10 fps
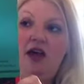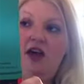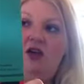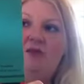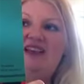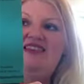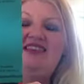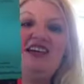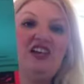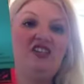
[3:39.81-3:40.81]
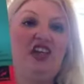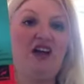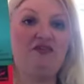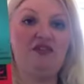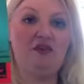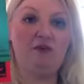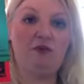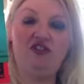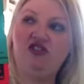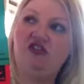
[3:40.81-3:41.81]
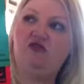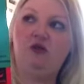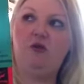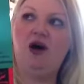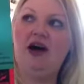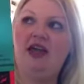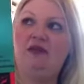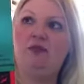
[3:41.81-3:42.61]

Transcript: I did actually have this on my wish list for a while,